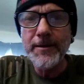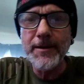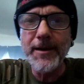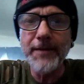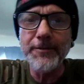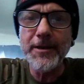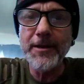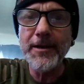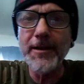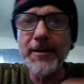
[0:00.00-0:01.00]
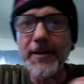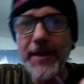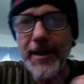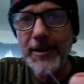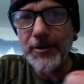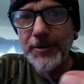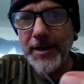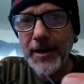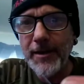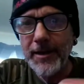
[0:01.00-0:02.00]
Kind of get it at a little angle
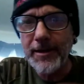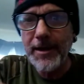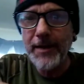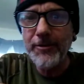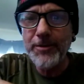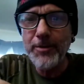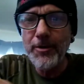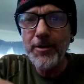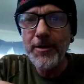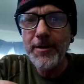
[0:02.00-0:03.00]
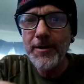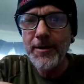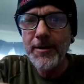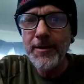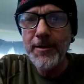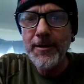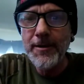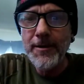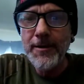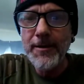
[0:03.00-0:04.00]
down like that when you poke.
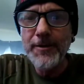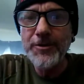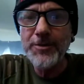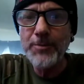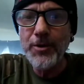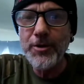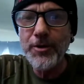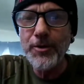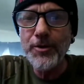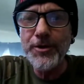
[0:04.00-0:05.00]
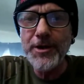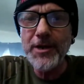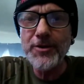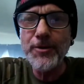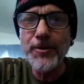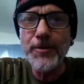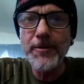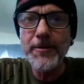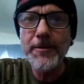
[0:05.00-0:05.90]
And just poke a hole in each hole.